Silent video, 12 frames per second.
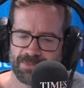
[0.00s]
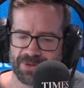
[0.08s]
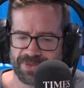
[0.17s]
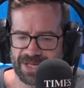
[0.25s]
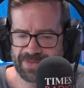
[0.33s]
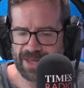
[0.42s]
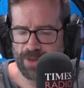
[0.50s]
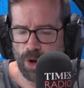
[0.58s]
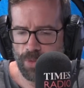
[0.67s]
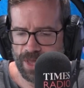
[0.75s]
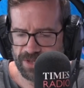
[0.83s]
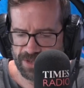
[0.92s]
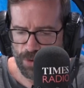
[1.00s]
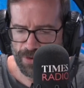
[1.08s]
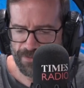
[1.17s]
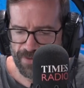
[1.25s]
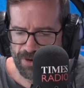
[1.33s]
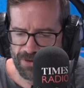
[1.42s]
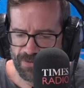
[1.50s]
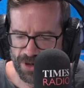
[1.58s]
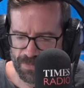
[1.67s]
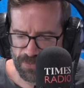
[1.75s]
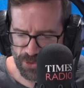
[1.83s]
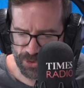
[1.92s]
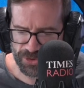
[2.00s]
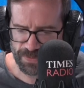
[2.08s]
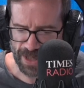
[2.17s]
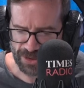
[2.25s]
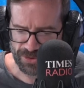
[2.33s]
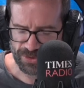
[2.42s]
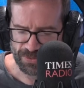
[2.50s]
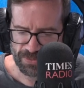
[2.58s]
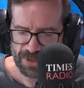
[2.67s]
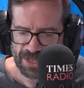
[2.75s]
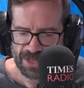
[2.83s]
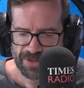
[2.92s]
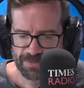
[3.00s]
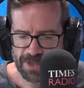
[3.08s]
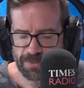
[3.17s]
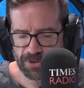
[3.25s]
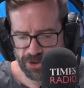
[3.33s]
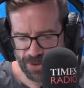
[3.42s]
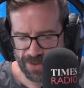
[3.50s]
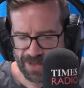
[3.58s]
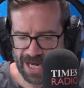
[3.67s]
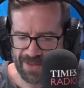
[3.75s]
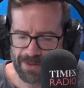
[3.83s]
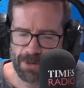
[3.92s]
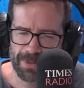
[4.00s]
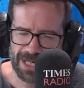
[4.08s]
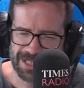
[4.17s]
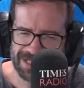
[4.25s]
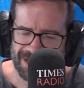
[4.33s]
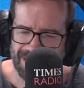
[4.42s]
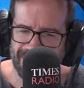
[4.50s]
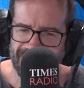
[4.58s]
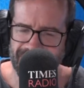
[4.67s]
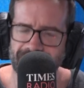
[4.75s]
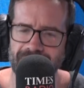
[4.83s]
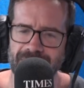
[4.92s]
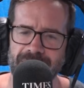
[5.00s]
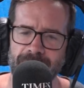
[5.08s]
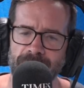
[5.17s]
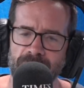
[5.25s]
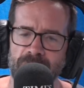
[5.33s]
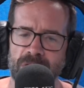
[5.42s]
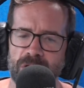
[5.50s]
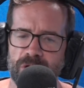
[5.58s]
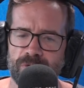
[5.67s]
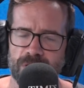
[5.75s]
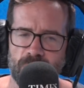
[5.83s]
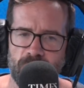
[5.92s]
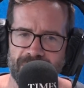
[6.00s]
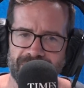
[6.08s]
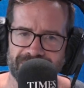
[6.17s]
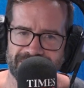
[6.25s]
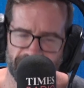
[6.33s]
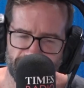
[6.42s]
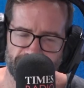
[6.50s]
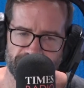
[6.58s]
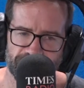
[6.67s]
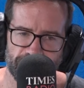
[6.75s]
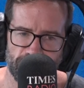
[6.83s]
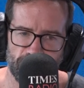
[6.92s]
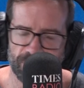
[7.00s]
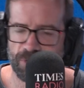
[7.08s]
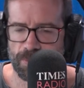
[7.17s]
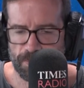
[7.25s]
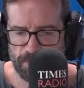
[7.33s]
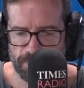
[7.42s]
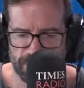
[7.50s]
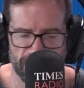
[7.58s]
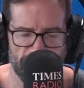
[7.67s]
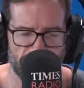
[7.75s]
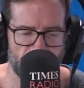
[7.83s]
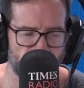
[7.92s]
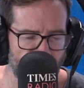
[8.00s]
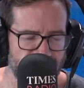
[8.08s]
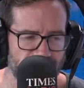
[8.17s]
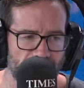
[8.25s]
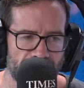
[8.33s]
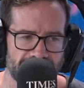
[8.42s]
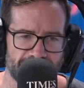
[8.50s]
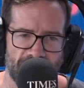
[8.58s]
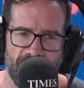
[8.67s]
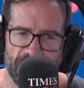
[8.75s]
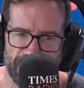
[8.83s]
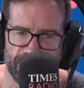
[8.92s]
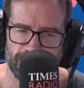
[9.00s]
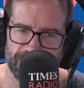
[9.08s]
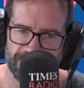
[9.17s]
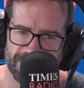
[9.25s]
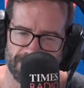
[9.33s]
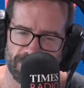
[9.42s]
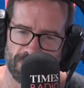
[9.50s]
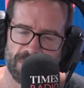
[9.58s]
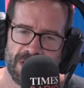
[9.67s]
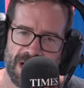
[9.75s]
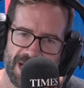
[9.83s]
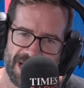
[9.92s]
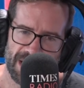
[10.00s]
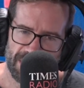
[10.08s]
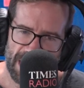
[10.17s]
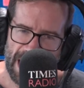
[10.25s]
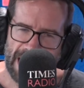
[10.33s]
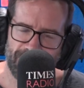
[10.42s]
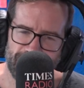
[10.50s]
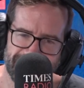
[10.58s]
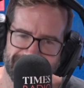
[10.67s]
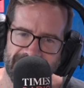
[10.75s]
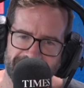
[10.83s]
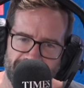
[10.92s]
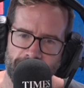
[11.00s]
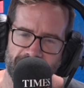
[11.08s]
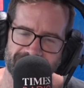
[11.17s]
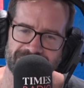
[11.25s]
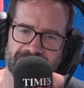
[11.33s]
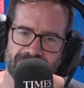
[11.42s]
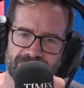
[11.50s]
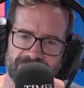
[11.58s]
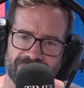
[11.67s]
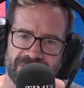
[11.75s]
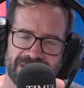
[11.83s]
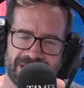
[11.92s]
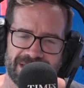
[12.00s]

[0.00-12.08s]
But that, that on the on the very very broad spectrum, there's people doing that, and there might be a tiny tiny number who require different support, not not breast binding, but other forms of support. Eh, have we set up ourselves